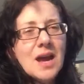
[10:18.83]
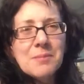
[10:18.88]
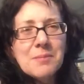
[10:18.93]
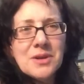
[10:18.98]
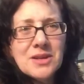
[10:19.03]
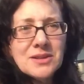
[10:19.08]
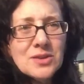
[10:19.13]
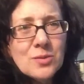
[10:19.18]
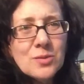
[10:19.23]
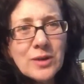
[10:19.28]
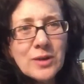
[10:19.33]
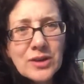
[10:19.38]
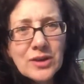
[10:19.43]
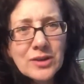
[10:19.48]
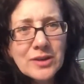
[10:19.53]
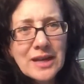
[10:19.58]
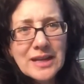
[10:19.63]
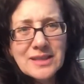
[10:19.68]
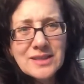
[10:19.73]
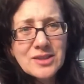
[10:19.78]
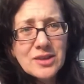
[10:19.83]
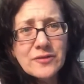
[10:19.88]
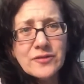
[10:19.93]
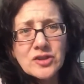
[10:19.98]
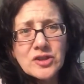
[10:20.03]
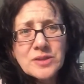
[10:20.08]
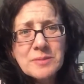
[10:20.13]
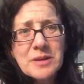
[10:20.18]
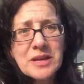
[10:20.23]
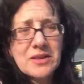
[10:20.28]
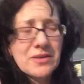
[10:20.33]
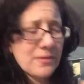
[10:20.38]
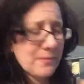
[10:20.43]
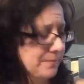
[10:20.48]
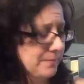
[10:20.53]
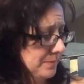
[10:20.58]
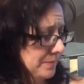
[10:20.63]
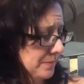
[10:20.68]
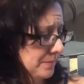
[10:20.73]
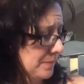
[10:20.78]
I'm on Twitter as Silversmyth,
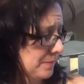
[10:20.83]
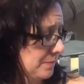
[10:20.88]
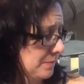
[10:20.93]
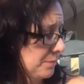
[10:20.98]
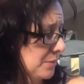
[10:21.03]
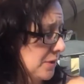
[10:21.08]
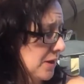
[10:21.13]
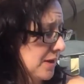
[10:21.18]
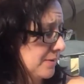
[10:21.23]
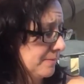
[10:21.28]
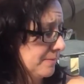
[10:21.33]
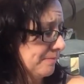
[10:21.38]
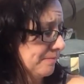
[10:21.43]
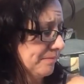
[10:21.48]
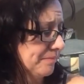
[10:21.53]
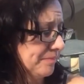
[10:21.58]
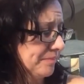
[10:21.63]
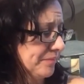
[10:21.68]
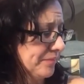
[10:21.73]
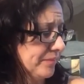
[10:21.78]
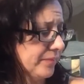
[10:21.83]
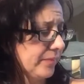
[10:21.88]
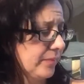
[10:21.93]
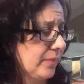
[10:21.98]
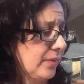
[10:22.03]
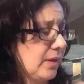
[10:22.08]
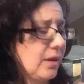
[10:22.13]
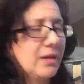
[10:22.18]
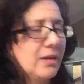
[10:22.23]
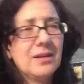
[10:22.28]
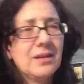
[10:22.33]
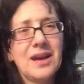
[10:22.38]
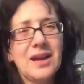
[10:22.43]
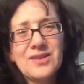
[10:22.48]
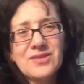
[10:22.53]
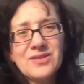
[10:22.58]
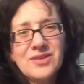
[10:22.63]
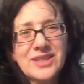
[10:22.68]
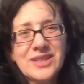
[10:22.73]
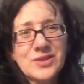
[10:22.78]
but
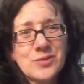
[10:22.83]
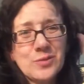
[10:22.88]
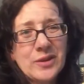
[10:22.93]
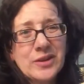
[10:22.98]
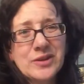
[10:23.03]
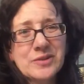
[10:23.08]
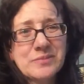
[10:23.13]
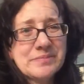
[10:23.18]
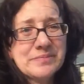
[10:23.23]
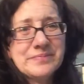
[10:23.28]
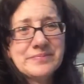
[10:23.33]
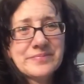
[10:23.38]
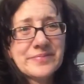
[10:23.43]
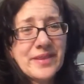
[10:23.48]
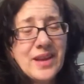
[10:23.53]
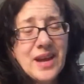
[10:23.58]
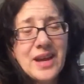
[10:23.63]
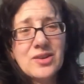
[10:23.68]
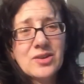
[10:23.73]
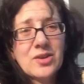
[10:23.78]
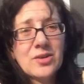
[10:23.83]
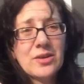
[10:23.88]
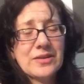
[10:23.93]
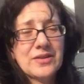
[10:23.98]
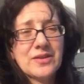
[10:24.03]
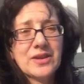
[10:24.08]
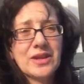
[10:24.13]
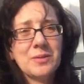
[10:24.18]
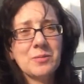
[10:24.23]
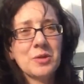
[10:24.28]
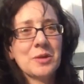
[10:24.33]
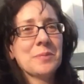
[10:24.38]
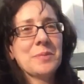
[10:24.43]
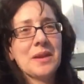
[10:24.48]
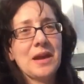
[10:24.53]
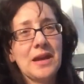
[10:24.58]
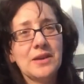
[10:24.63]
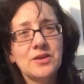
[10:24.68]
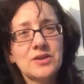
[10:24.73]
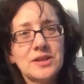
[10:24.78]
I don't look at Twitter. I don't go out there anymore.
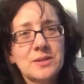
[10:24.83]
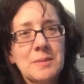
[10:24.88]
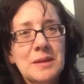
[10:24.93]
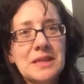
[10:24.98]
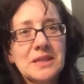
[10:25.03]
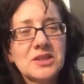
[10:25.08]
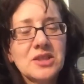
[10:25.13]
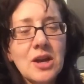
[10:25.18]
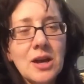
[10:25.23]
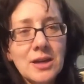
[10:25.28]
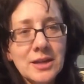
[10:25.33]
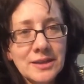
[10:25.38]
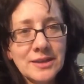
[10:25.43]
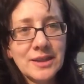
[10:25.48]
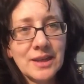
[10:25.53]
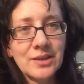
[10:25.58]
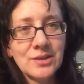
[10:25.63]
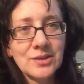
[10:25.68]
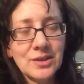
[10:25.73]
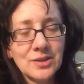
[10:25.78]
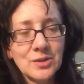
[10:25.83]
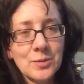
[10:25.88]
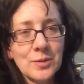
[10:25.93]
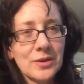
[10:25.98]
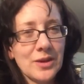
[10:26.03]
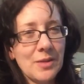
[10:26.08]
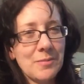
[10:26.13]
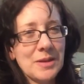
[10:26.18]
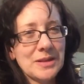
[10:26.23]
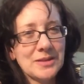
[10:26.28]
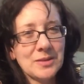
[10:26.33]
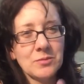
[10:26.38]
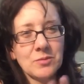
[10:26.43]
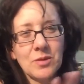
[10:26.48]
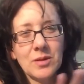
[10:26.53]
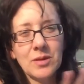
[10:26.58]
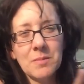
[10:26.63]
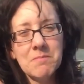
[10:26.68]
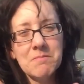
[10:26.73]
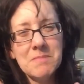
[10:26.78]
I used to make a ton of sales on Twitter. I met
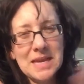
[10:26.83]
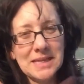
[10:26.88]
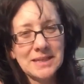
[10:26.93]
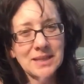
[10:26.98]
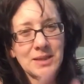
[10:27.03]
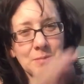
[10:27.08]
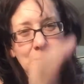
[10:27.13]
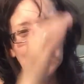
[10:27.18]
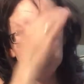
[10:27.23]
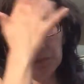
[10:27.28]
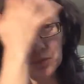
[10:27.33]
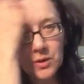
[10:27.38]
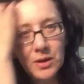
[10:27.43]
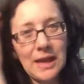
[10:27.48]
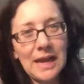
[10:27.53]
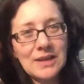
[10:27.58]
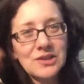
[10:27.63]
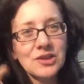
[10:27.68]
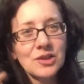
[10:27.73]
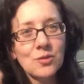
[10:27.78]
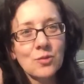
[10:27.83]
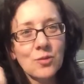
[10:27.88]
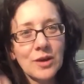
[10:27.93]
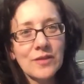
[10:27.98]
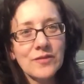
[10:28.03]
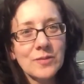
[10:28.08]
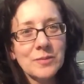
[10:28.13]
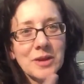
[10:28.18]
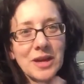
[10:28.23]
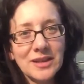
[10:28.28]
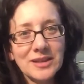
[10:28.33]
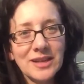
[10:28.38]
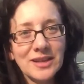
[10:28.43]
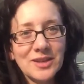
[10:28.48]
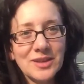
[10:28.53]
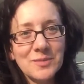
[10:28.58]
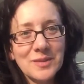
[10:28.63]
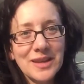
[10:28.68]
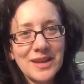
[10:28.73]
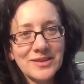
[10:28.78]
some amazing people. Actually, one of them
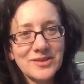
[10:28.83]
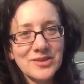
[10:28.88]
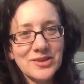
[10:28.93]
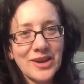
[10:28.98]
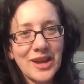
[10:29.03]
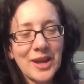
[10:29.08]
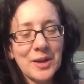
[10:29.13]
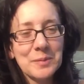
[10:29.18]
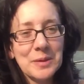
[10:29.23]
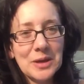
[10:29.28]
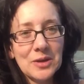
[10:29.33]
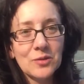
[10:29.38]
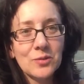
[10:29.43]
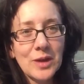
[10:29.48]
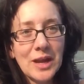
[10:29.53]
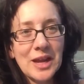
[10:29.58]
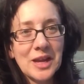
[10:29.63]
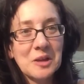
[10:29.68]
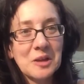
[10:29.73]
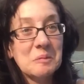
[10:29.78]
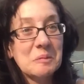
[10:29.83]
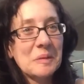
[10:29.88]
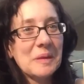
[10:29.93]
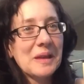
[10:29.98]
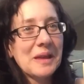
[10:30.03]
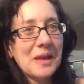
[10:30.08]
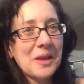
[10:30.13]
contacted me yesterday about a ring.